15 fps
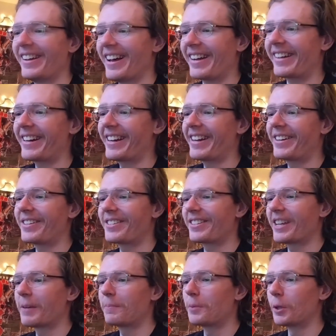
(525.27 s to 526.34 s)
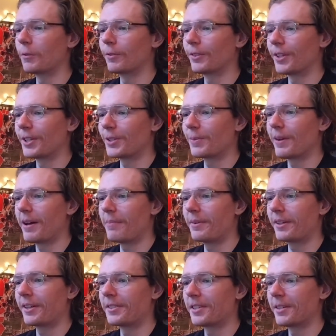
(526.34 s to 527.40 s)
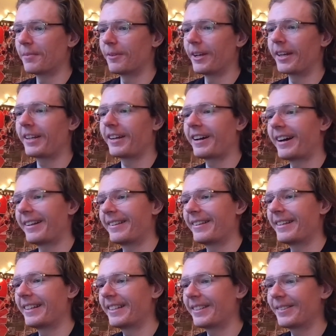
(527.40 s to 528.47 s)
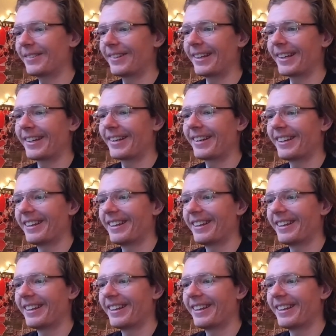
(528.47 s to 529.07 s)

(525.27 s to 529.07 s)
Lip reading: I kind of just skipped over this map because I'm like, I think, like,